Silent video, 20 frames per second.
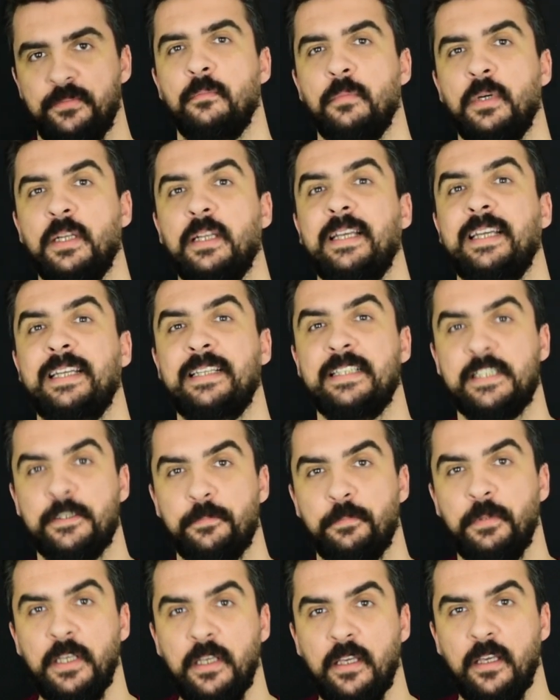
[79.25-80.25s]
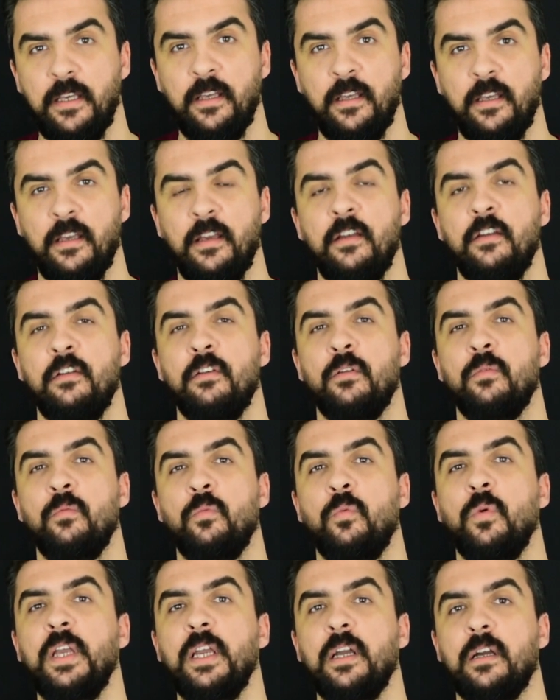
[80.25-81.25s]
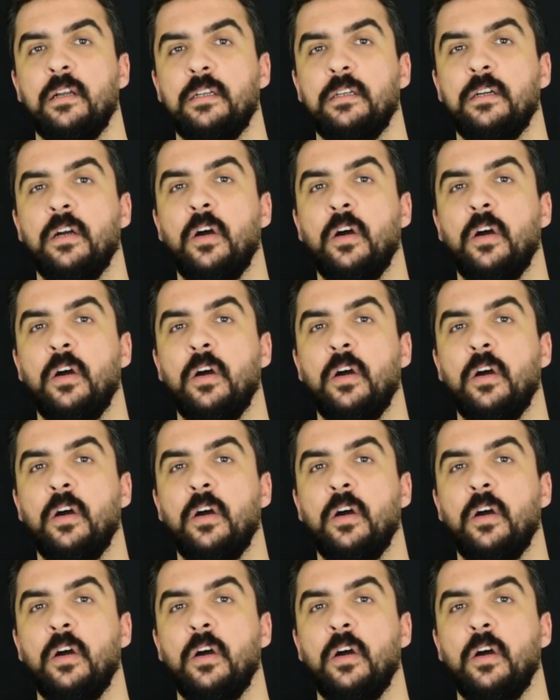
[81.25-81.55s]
But in speaking, we are